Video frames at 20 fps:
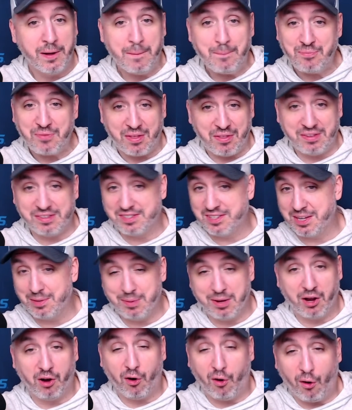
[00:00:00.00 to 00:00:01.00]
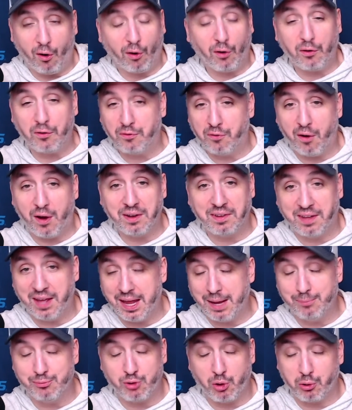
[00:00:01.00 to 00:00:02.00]
I think it's going to be a hard fought
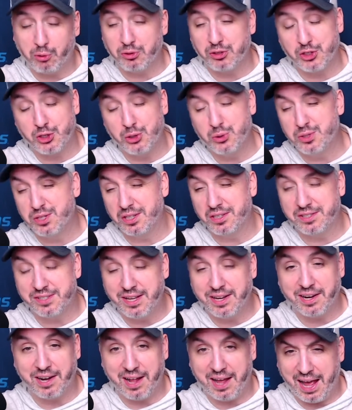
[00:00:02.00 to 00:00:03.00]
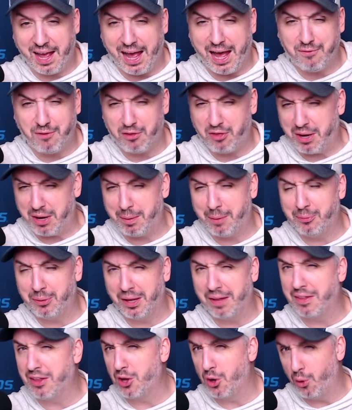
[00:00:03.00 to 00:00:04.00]
game. Total is 216 and a half. I thought about
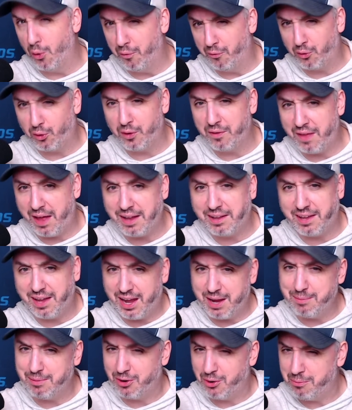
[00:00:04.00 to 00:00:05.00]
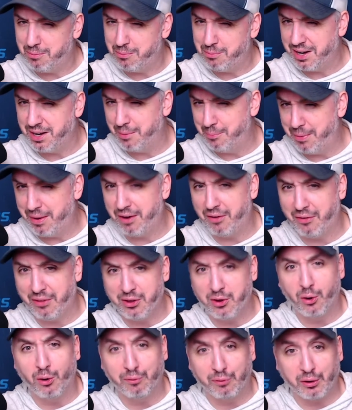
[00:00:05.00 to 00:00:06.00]
playing the over in that game. I don't mind a bet on the
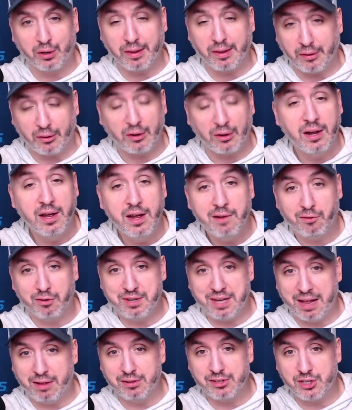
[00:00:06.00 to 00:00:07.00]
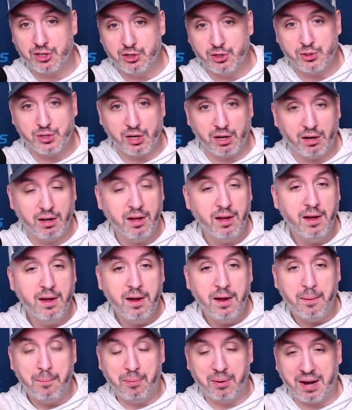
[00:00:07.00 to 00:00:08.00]
over either for Dallas and Utah,
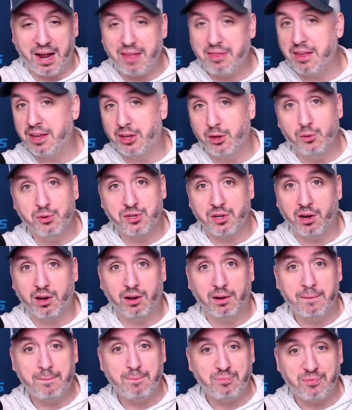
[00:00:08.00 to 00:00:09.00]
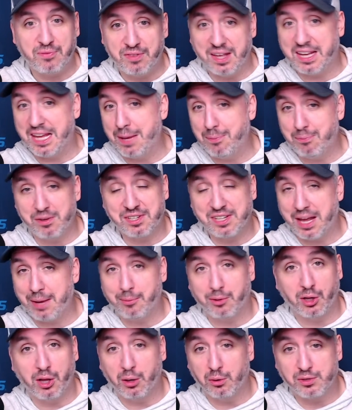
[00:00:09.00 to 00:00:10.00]
but I think Utah, they keep this game
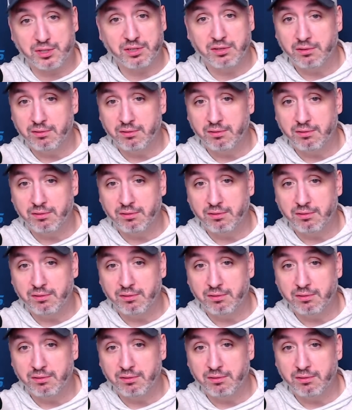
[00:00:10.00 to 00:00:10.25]
close.